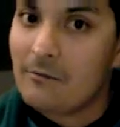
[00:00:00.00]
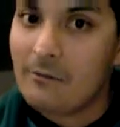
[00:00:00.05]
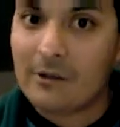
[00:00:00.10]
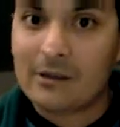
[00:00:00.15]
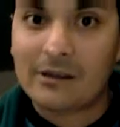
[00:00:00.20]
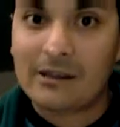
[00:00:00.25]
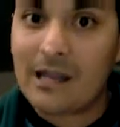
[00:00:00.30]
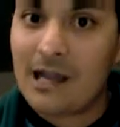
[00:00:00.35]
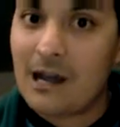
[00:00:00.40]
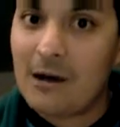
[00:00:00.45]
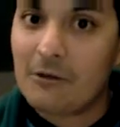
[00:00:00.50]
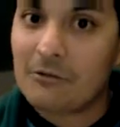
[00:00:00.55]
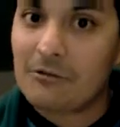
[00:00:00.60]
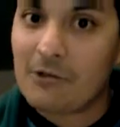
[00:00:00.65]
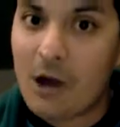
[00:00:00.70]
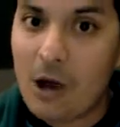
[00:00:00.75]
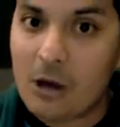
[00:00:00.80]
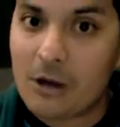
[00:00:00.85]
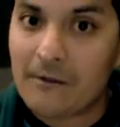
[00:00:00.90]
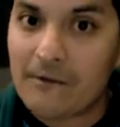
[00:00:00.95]
What the hell's
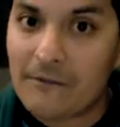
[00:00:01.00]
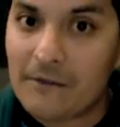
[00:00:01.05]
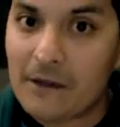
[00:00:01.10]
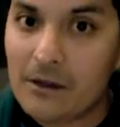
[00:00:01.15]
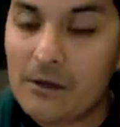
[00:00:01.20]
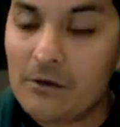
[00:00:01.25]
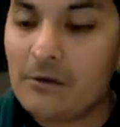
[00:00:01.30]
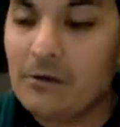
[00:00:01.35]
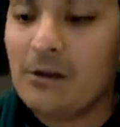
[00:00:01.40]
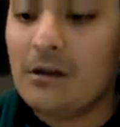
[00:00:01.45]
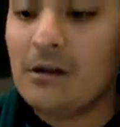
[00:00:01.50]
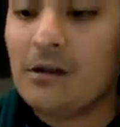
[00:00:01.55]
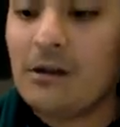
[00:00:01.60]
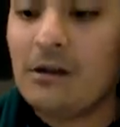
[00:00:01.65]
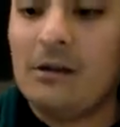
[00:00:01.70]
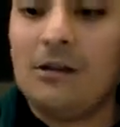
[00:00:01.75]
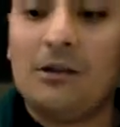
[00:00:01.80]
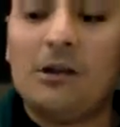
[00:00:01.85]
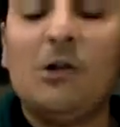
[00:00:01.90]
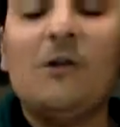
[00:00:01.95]
wrong with you?"
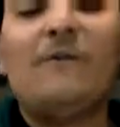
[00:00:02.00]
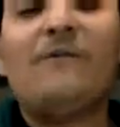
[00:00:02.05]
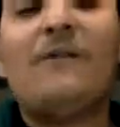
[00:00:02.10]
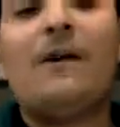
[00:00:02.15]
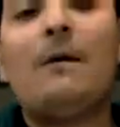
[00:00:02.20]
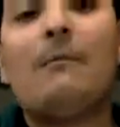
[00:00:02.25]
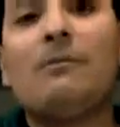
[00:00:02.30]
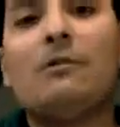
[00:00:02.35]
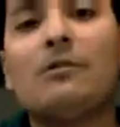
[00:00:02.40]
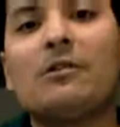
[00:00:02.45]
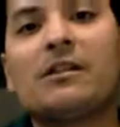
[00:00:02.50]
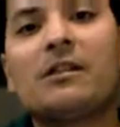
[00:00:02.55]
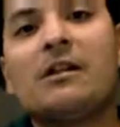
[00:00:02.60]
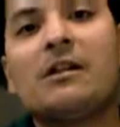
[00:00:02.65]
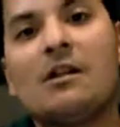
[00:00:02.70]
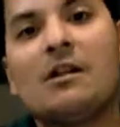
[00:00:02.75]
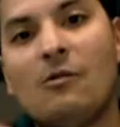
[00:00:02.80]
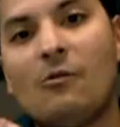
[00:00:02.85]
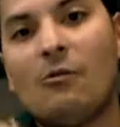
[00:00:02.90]
2 fumbles,